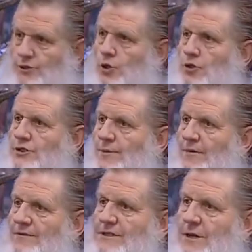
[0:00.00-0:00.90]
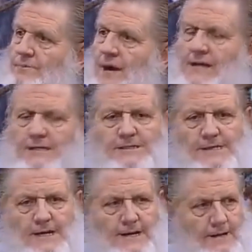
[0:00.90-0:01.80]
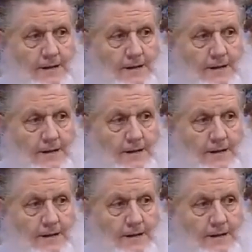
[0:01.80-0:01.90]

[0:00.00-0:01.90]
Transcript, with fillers: he took some of his companions,